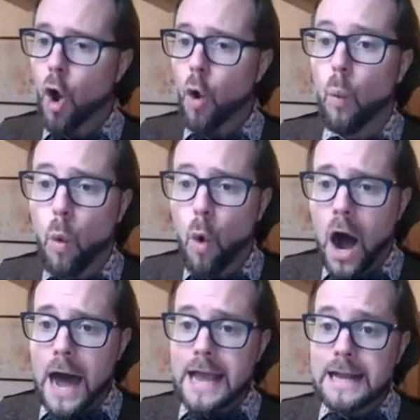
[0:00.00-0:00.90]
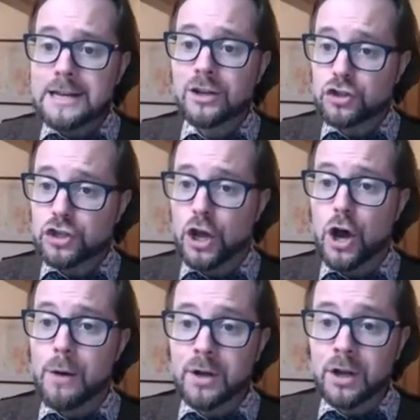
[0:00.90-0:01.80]
Wine
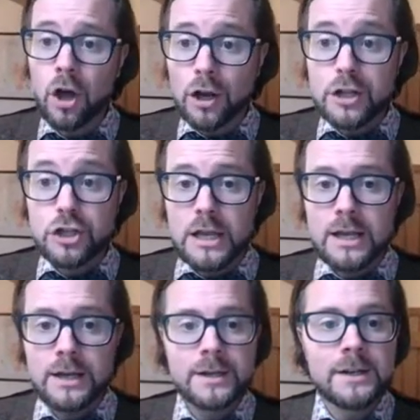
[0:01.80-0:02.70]
Terminology.